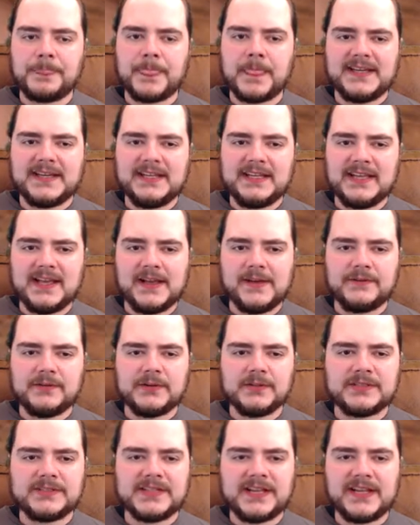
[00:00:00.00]
Had he
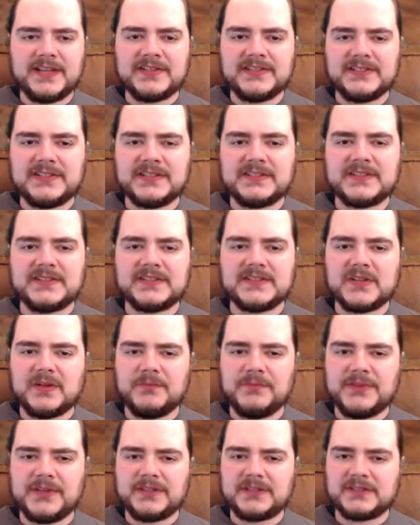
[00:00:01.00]
ever tasted
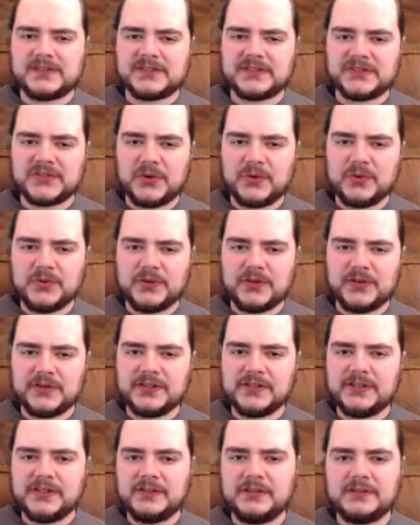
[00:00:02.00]
something so
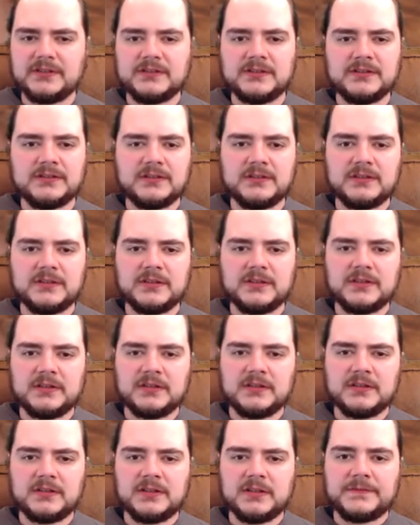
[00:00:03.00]
good?
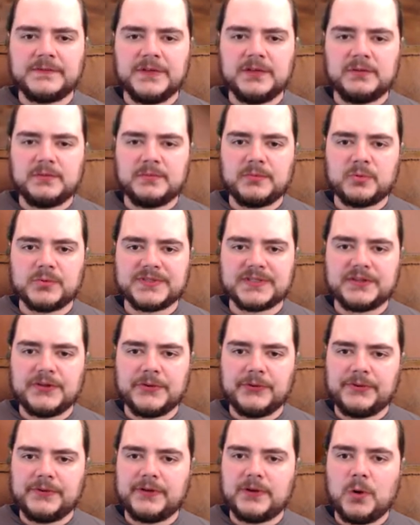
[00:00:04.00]
Philip was
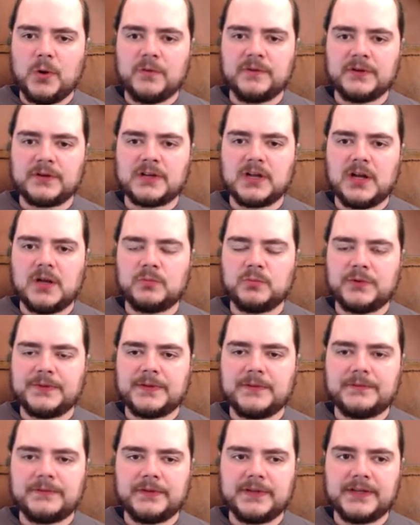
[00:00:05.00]
nearly overcome
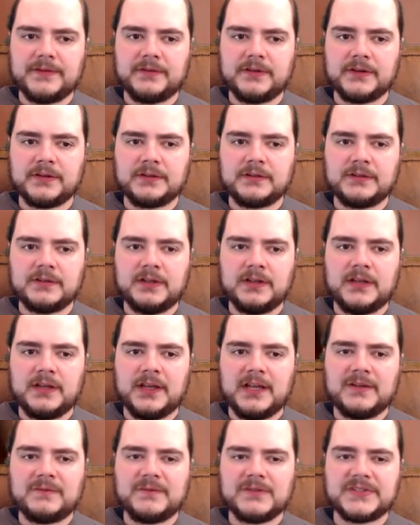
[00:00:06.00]
with the flavor,
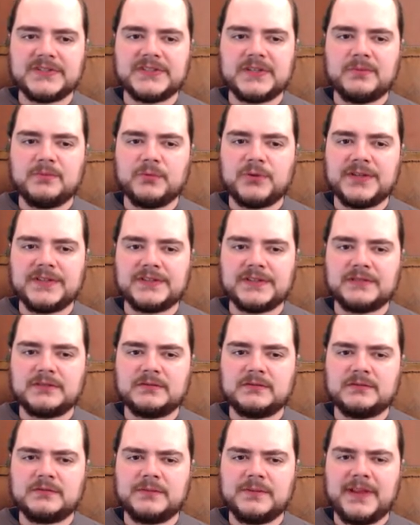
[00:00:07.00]
and for some
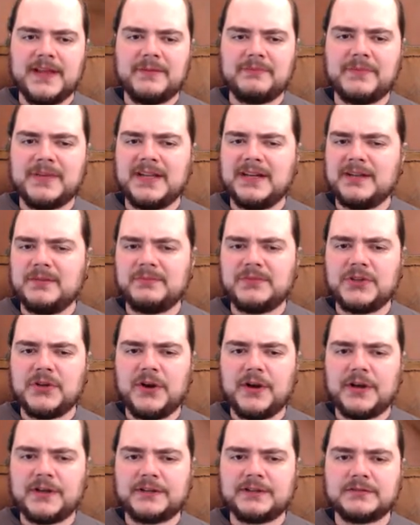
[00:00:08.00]
reason, that made him
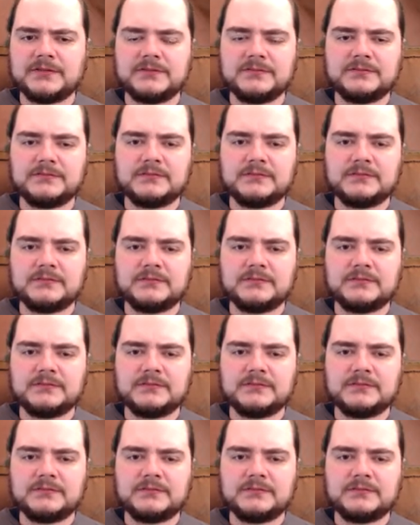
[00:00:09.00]
yawn.